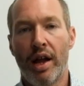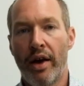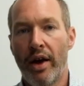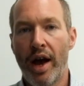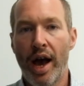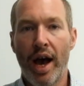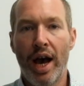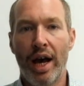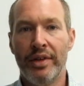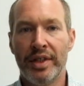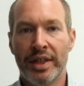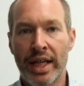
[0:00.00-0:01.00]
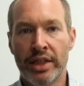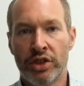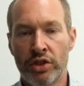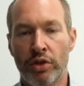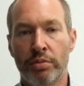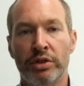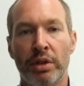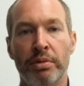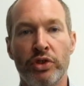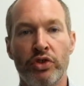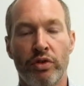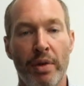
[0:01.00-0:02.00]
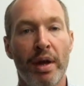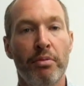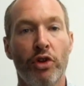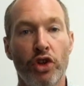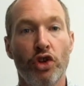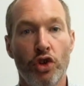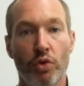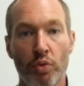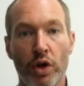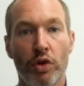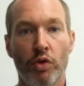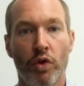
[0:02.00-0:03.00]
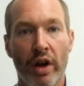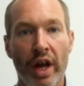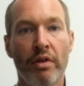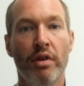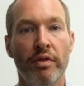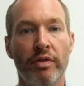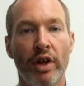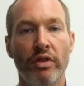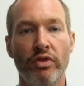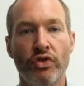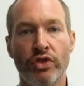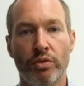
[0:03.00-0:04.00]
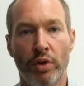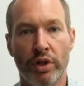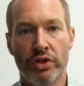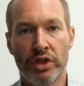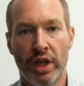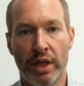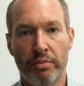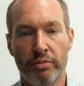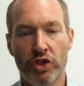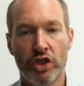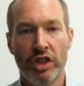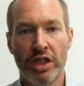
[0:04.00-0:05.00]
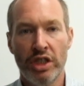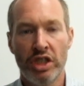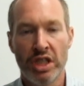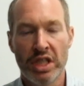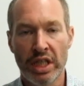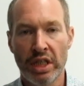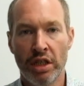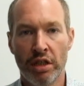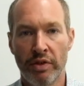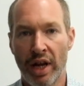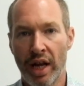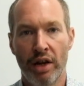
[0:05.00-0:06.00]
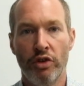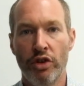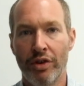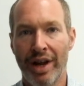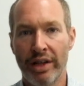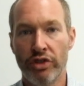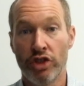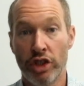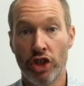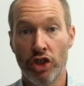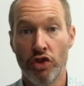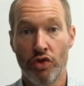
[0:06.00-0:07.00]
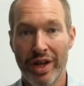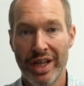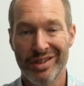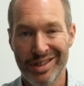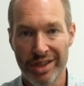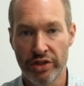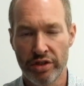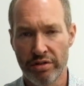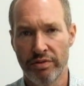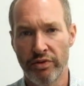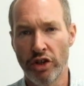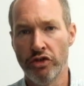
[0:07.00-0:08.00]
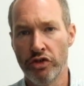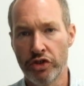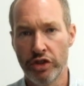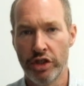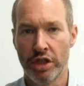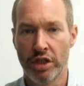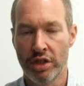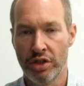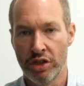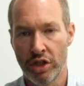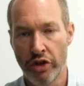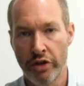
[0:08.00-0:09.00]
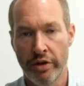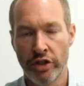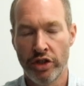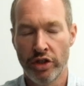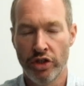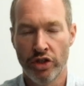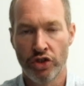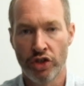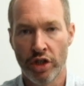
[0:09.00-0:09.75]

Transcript: And the last top tip is remember that you will run out of funds at one time. So you need to think of how you're actually going to raise additional funds so that you can continue in your journey.